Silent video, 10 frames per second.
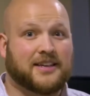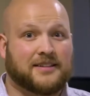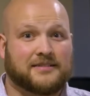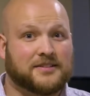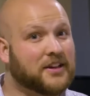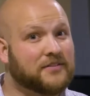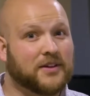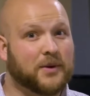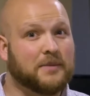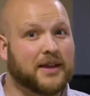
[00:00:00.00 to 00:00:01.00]
Stuff that
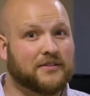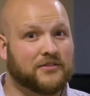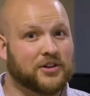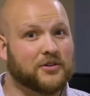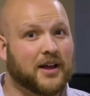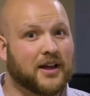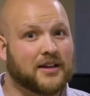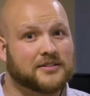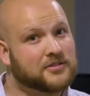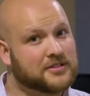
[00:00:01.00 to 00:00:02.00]
we make for you
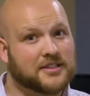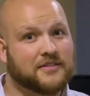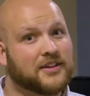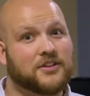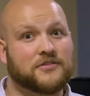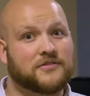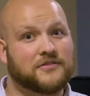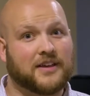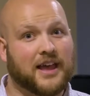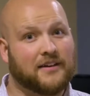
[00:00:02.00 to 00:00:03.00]
guys or stuff that you
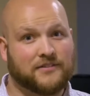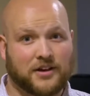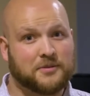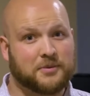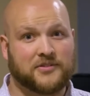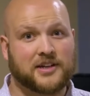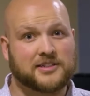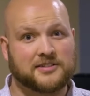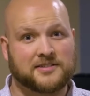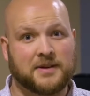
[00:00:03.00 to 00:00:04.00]
have other
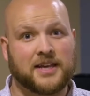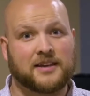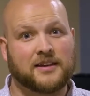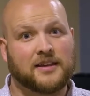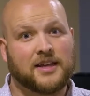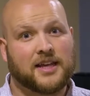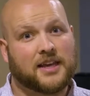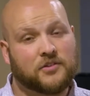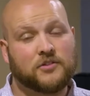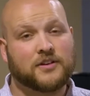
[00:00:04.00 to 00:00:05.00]
professionals make.
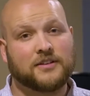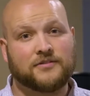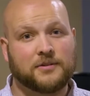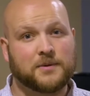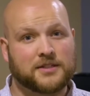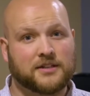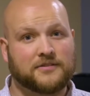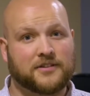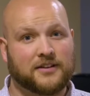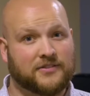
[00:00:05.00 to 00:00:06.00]
If you can film
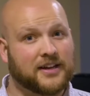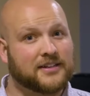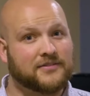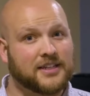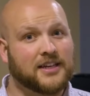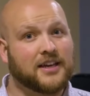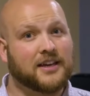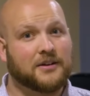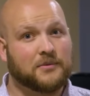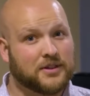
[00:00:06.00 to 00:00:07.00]
yourself effectively
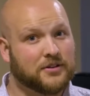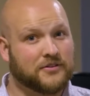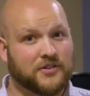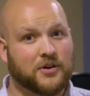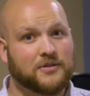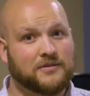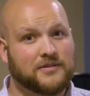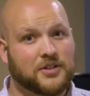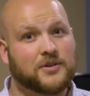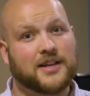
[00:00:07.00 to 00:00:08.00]
with your phone,
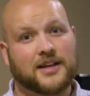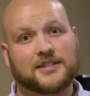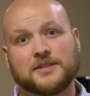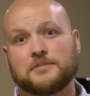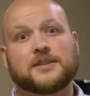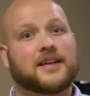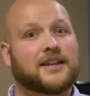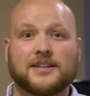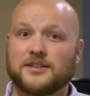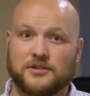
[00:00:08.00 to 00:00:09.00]
you can actually put that
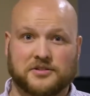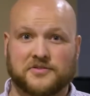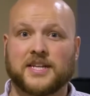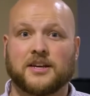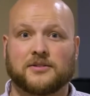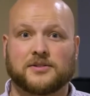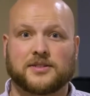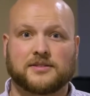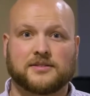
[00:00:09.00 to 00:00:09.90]
into those videos.